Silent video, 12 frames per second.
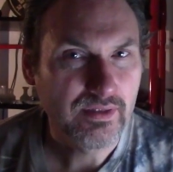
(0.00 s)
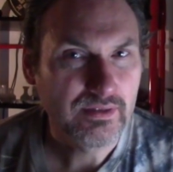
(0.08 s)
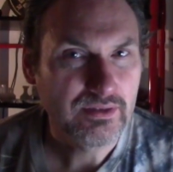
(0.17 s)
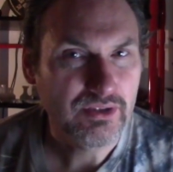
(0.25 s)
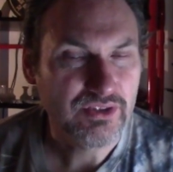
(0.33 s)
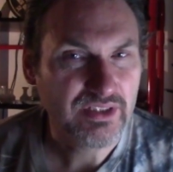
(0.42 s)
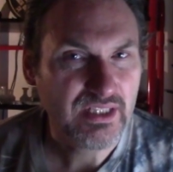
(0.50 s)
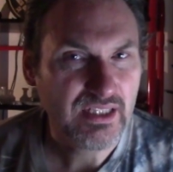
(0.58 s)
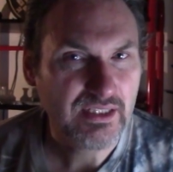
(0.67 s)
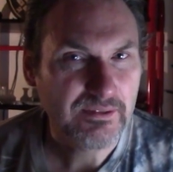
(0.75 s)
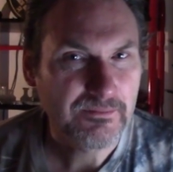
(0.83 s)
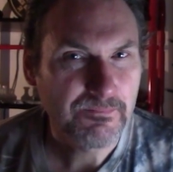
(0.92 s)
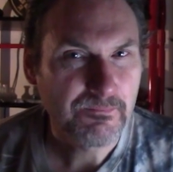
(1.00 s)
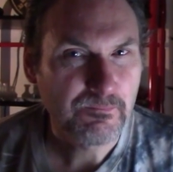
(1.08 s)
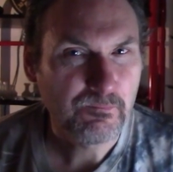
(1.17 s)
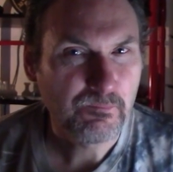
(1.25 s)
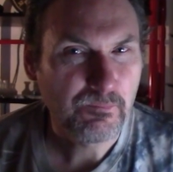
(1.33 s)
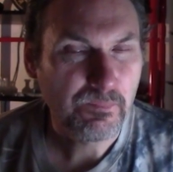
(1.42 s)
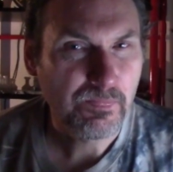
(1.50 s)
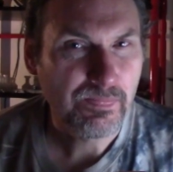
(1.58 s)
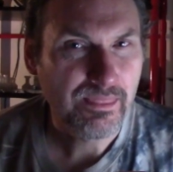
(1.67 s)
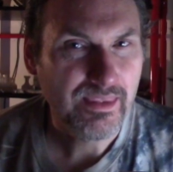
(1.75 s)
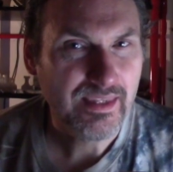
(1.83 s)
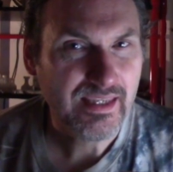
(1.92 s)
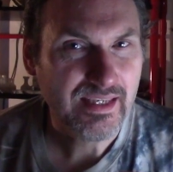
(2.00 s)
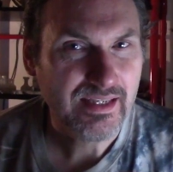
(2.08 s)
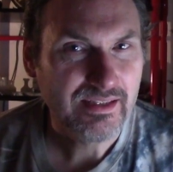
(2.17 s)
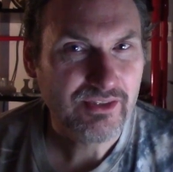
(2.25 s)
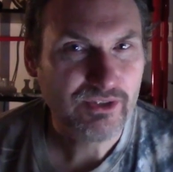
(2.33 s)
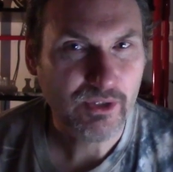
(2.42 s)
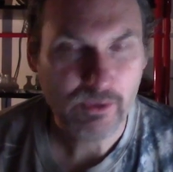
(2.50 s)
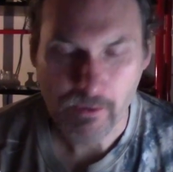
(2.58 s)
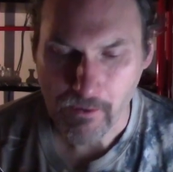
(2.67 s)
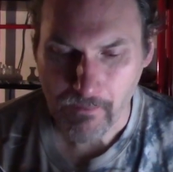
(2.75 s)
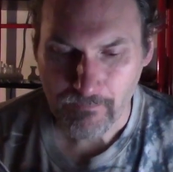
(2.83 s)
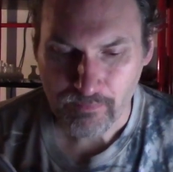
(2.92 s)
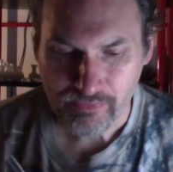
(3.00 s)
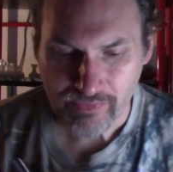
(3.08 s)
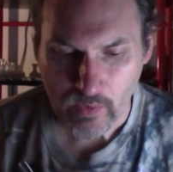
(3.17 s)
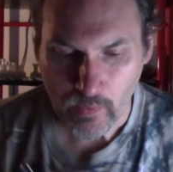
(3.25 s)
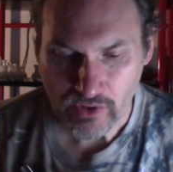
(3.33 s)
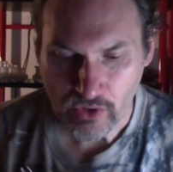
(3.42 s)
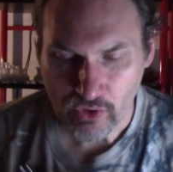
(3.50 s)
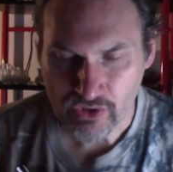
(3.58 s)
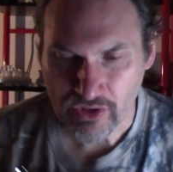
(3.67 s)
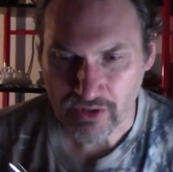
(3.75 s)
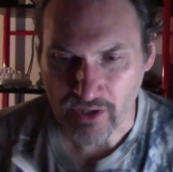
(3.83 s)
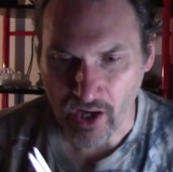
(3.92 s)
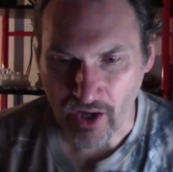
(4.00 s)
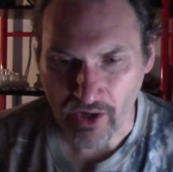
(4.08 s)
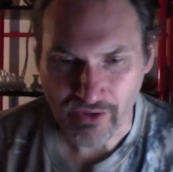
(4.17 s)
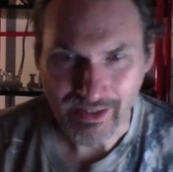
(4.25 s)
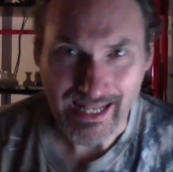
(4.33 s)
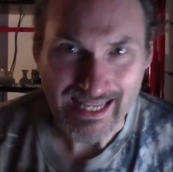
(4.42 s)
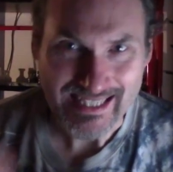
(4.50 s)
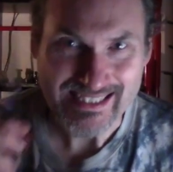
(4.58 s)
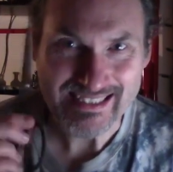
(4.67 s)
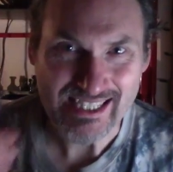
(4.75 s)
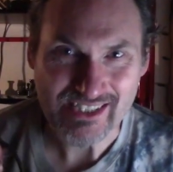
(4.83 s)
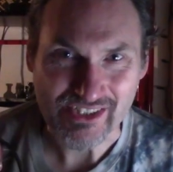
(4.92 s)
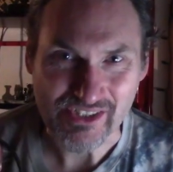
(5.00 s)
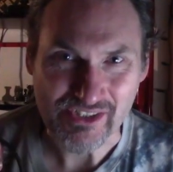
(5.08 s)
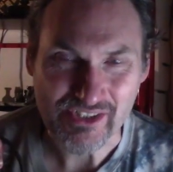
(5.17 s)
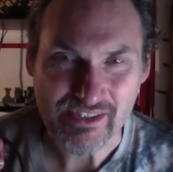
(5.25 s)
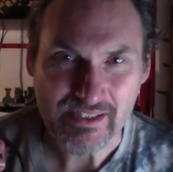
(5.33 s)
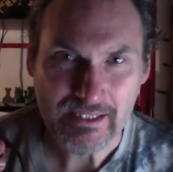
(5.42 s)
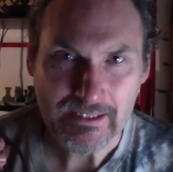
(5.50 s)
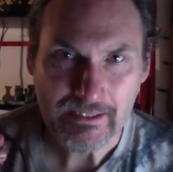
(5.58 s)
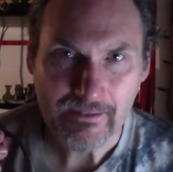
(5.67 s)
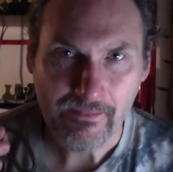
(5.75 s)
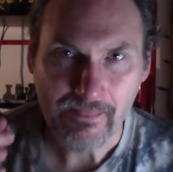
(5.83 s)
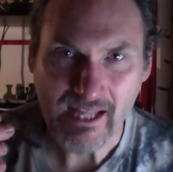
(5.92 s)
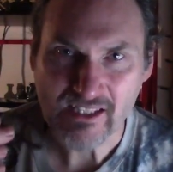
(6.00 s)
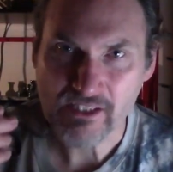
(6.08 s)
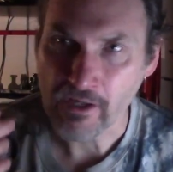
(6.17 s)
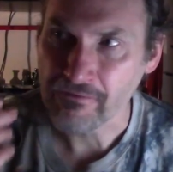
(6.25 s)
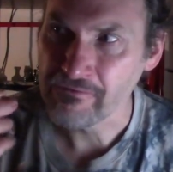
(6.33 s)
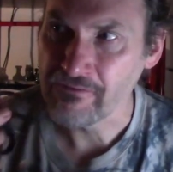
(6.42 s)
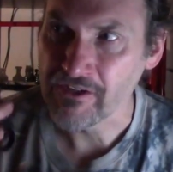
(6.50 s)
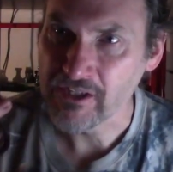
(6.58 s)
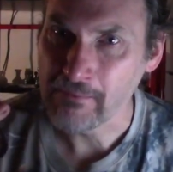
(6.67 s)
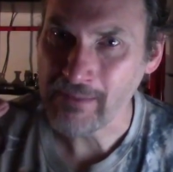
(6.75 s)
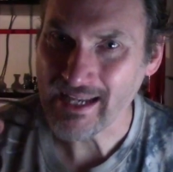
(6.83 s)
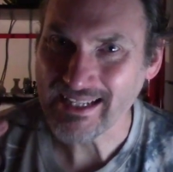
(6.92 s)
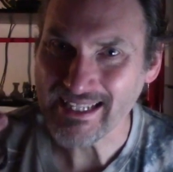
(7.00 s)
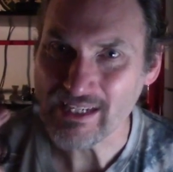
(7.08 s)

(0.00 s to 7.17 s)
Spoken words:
You see? So, when you use a noun like scissors, that's not fundamentally